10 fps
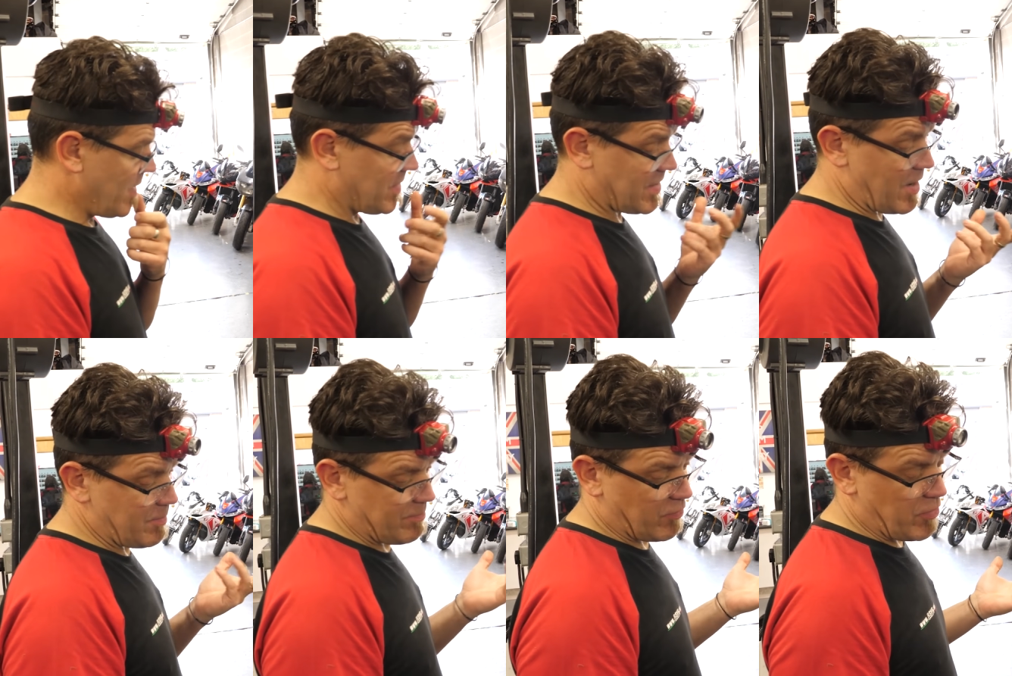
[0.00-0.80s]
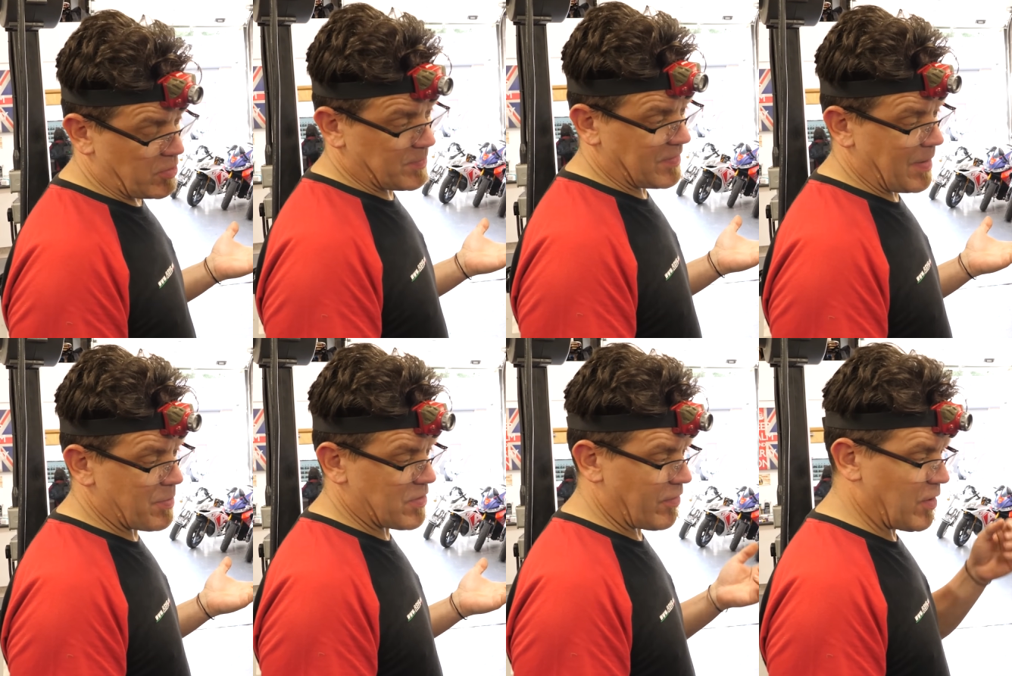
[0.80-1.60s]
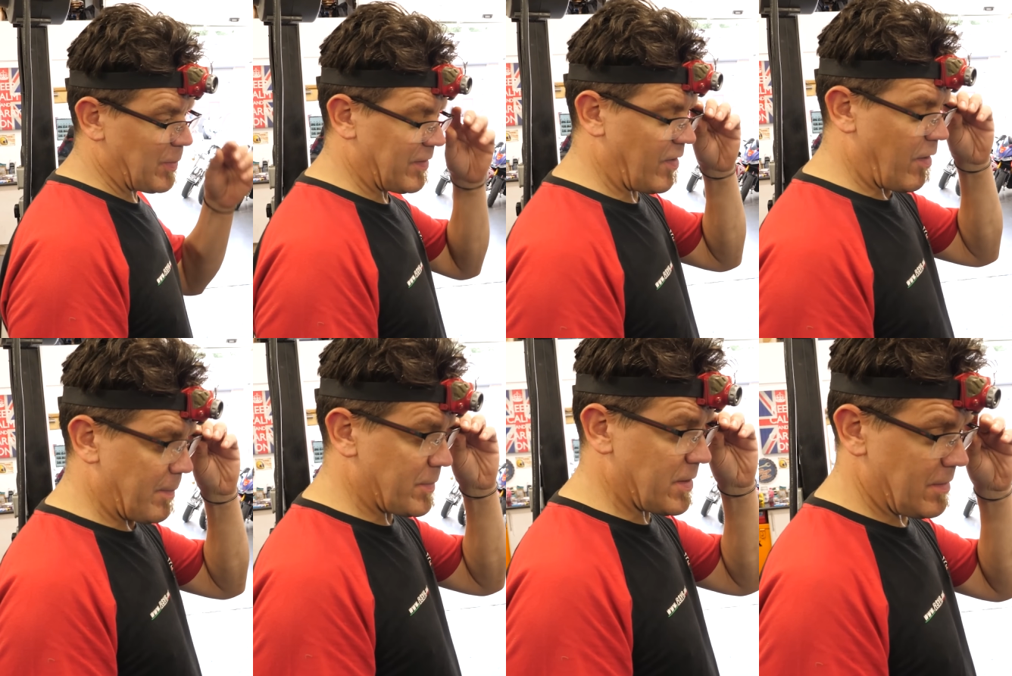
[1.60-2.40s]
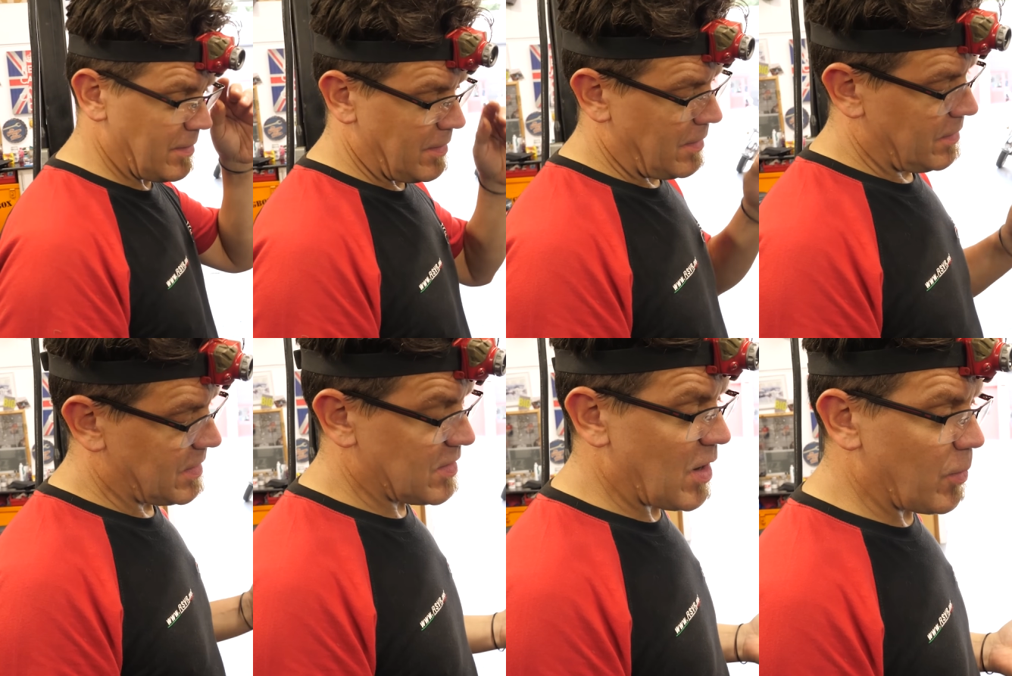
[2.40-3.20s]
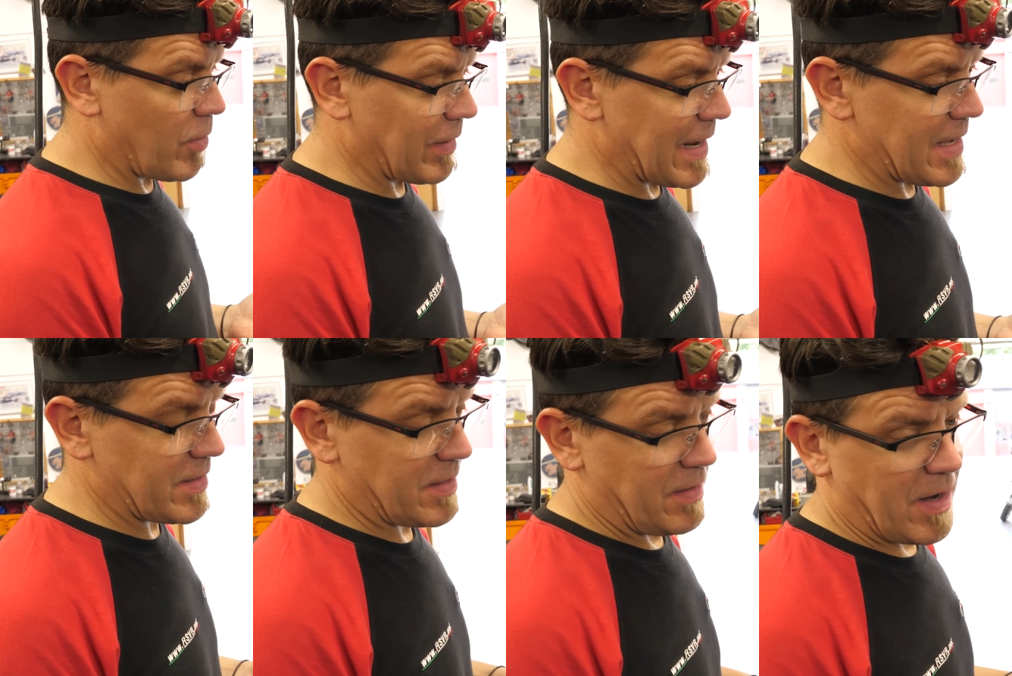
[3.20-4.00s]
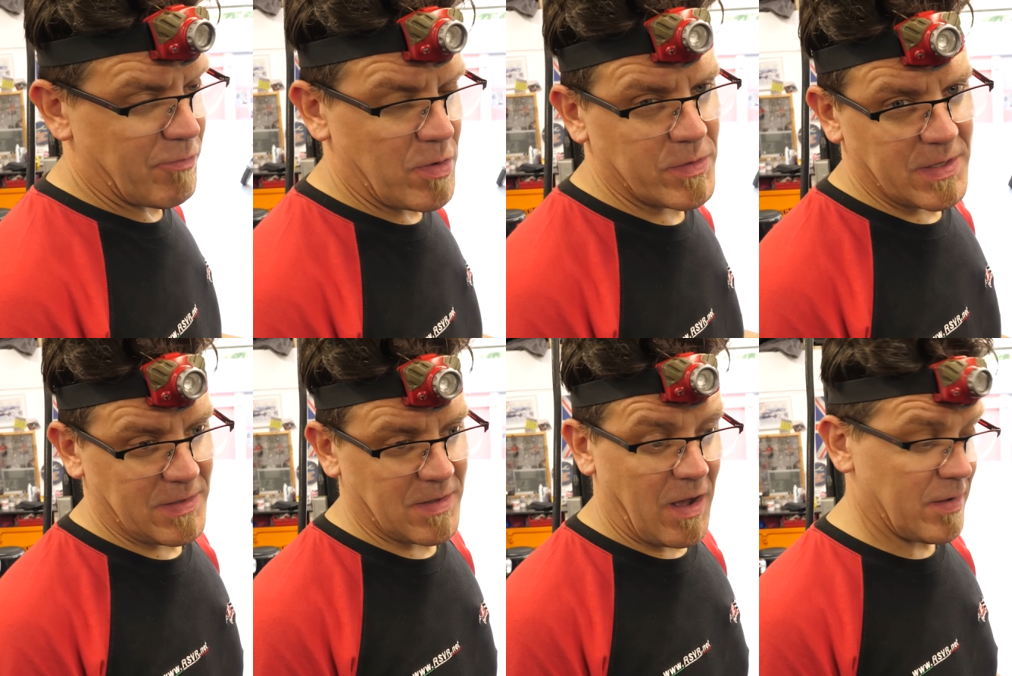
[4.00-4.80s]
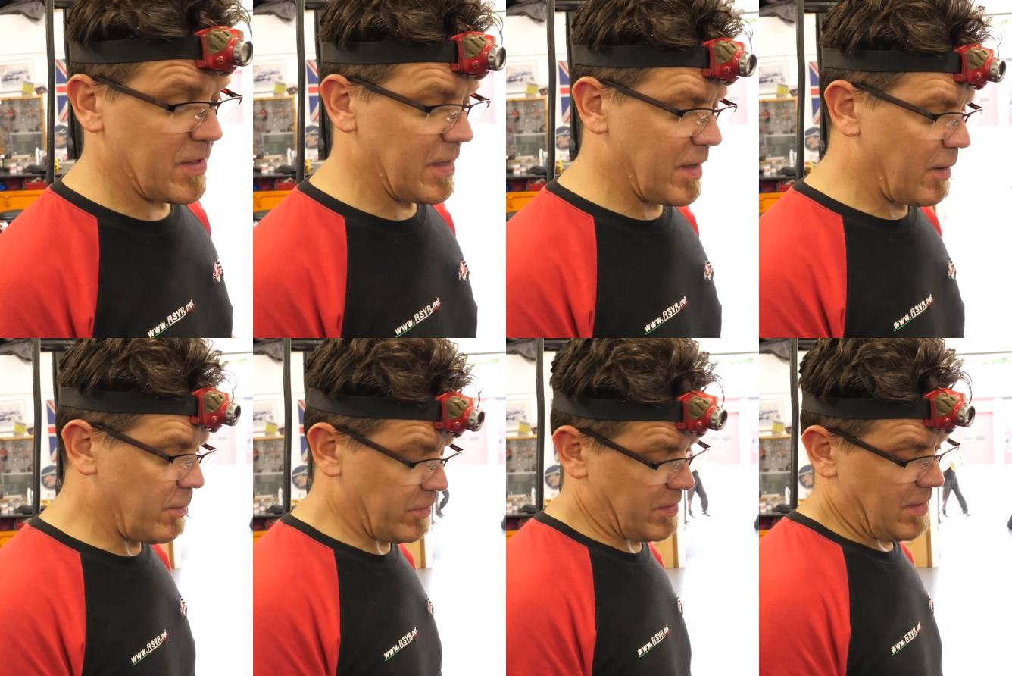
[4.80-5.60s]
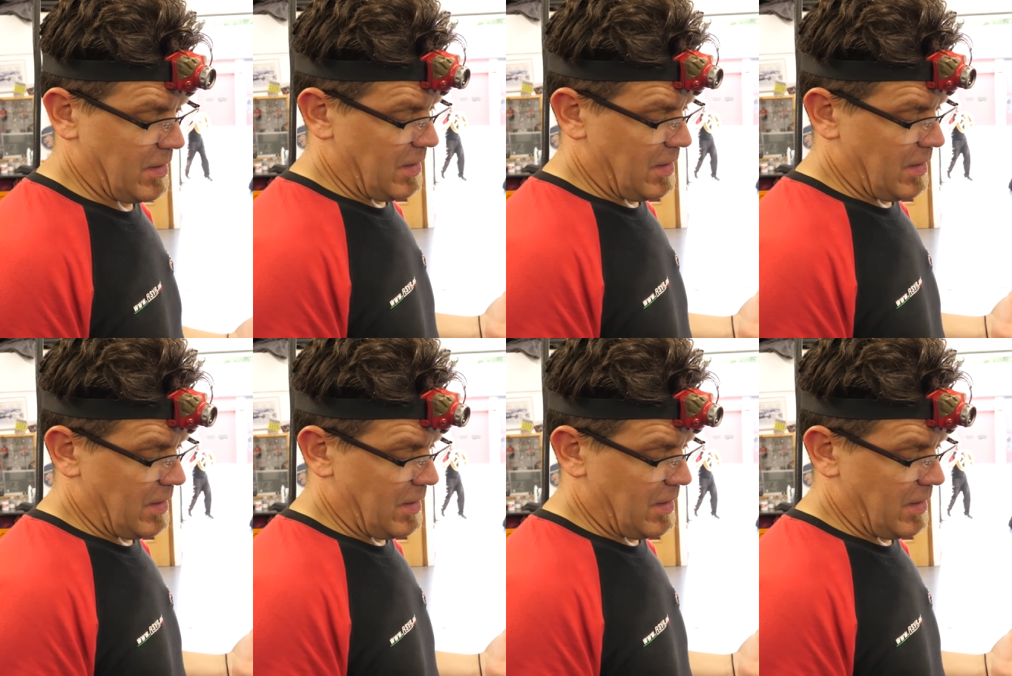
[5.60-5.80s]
So it's run up to temperature a couple of times. There's no oil leaks. It runs, it starts, it goes.